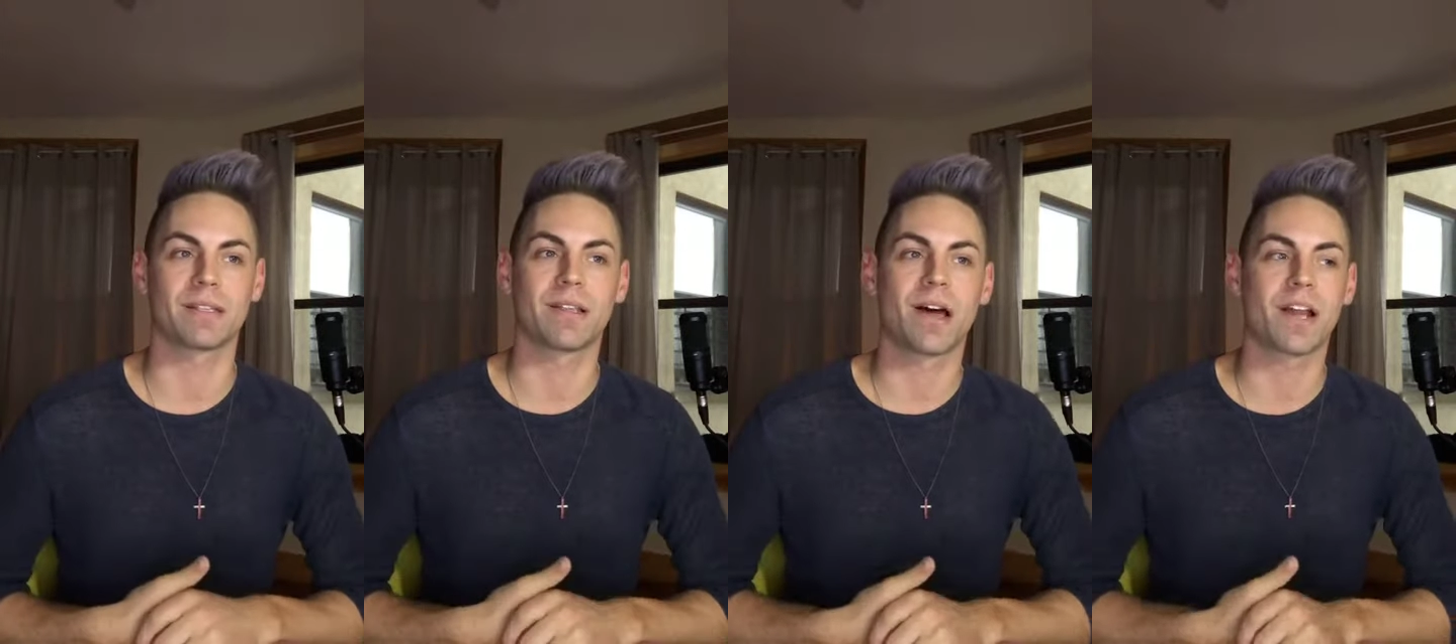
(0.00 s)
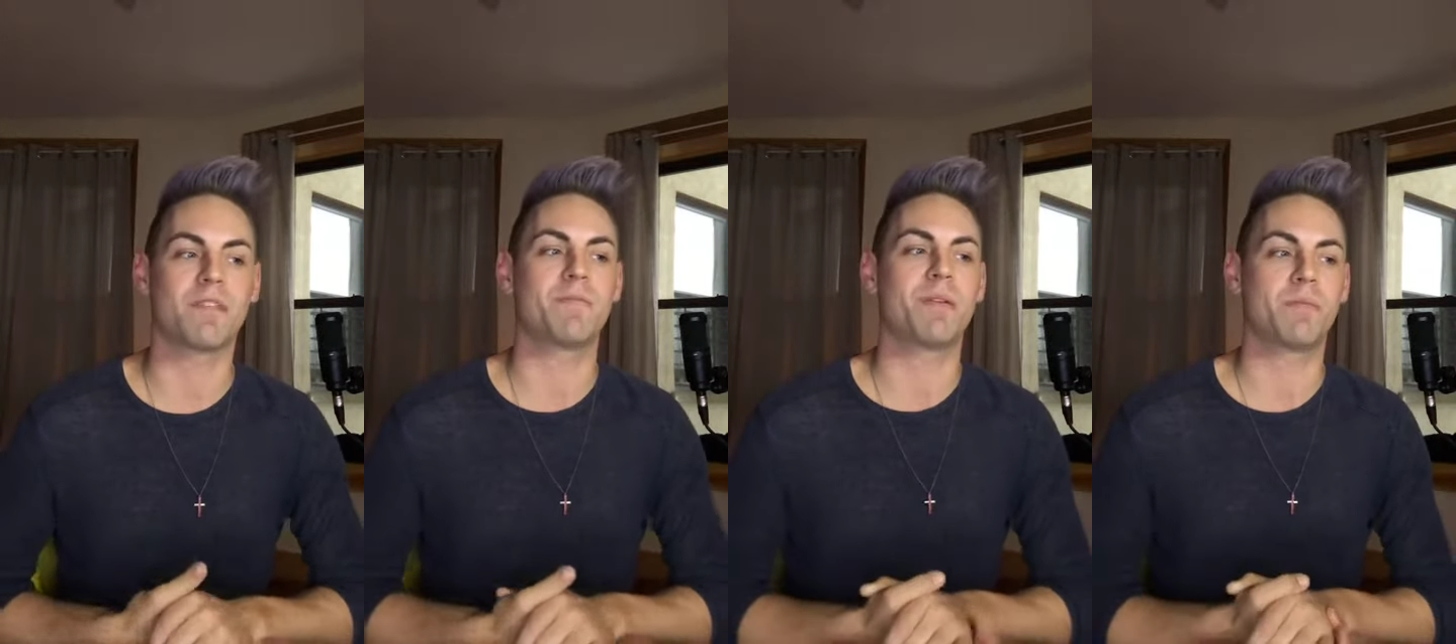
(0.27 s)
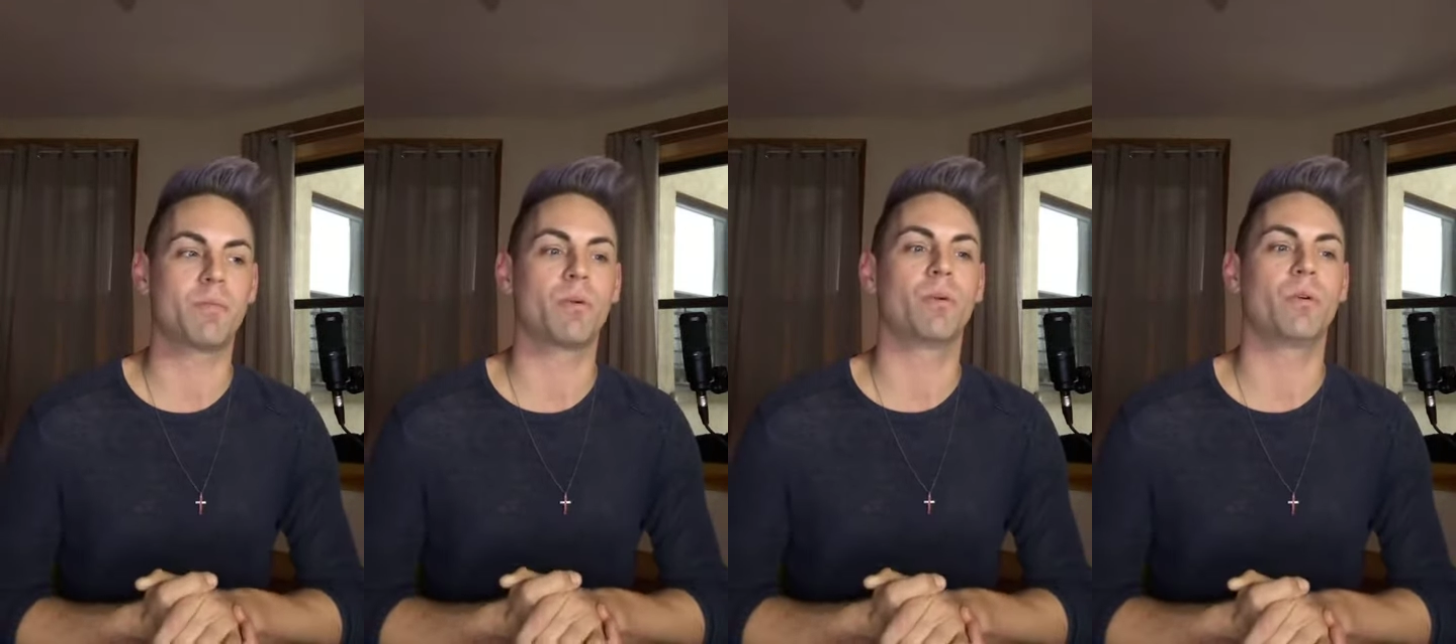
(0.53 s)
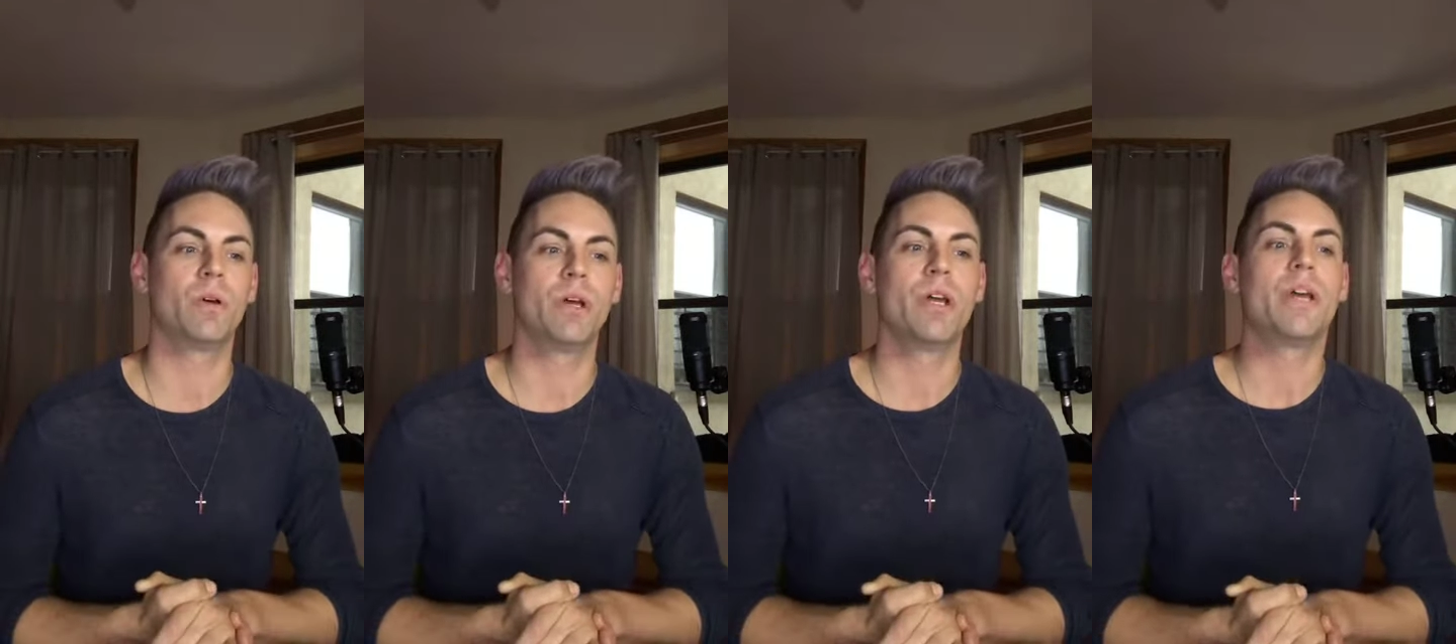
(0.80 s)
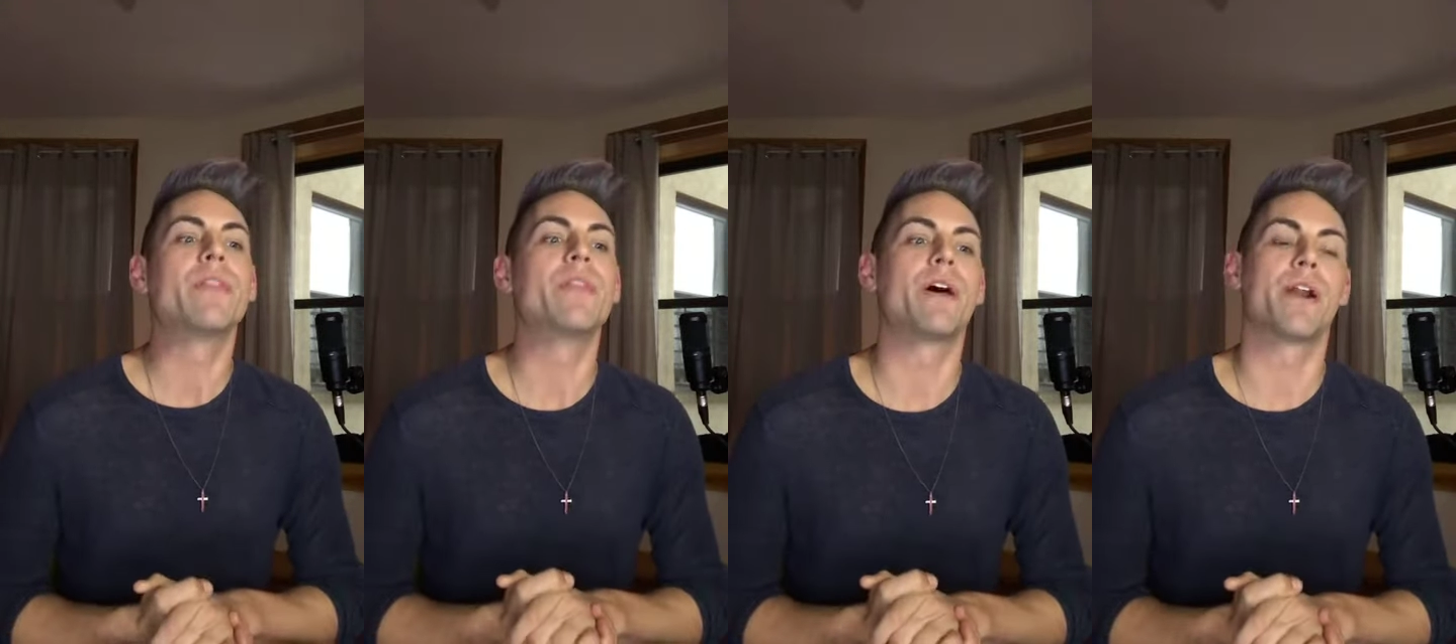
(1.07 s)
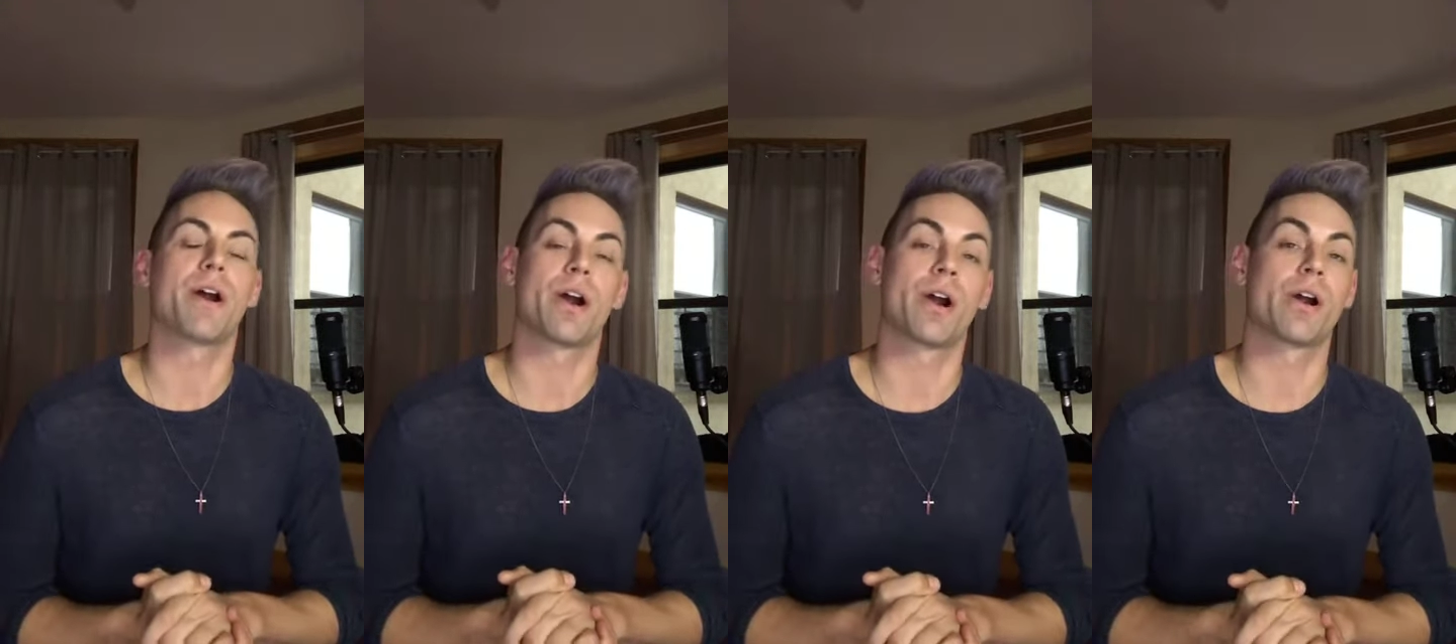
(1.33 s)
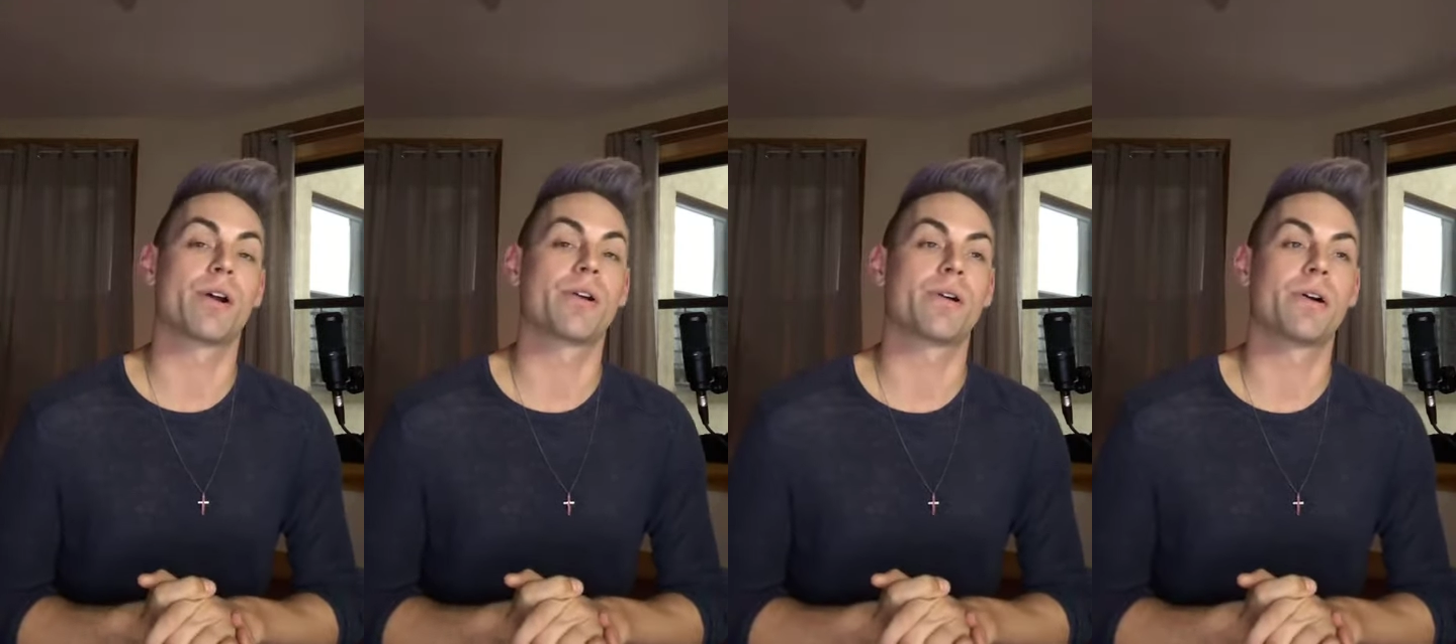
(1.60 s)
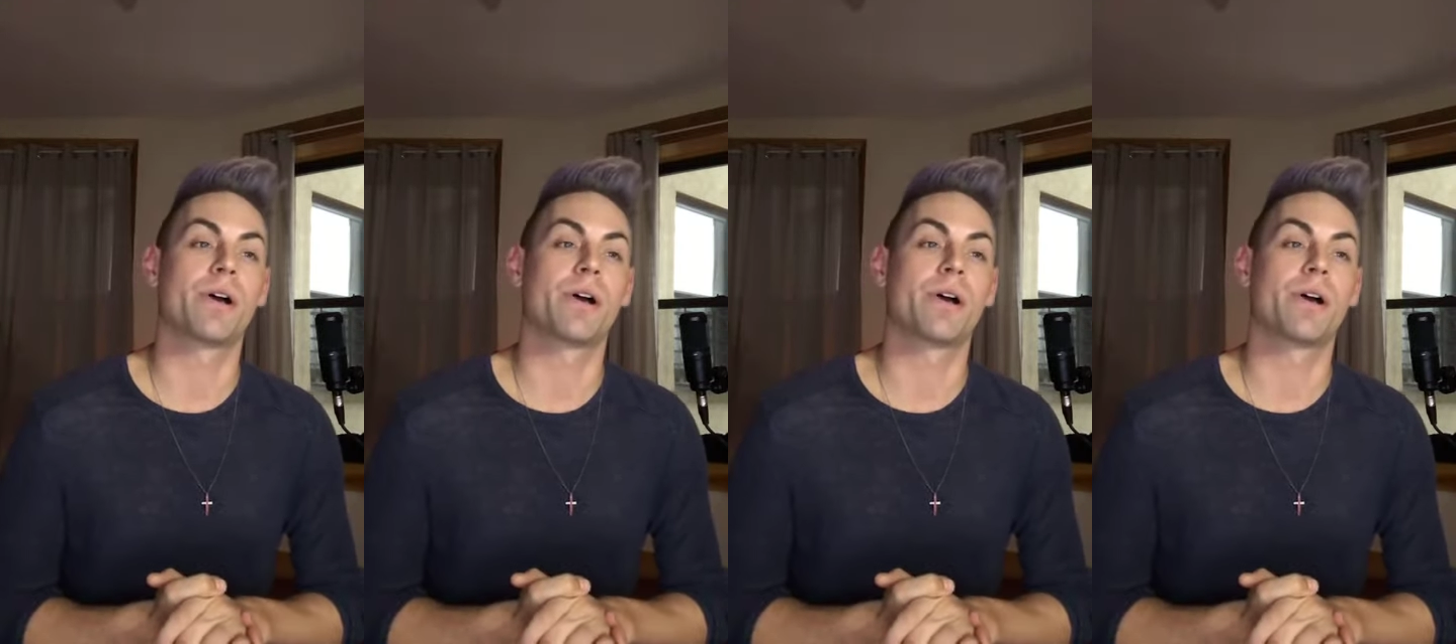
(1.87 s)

lot of people that are